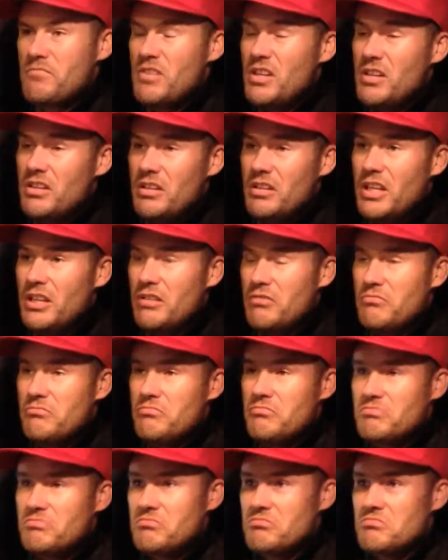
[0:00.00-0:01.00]
hit it
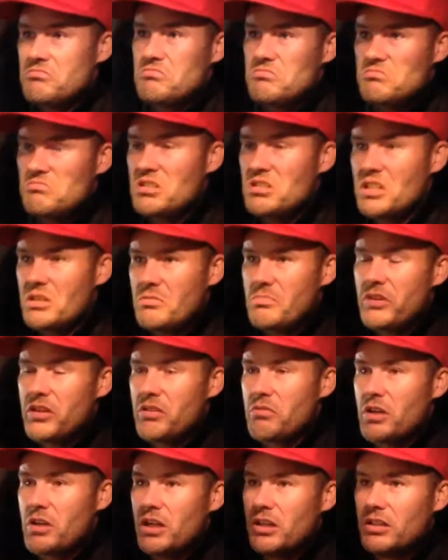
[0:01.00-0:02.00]

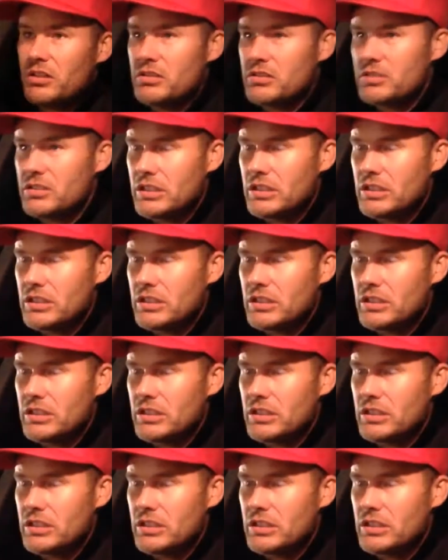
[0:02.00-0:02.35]
pretty well,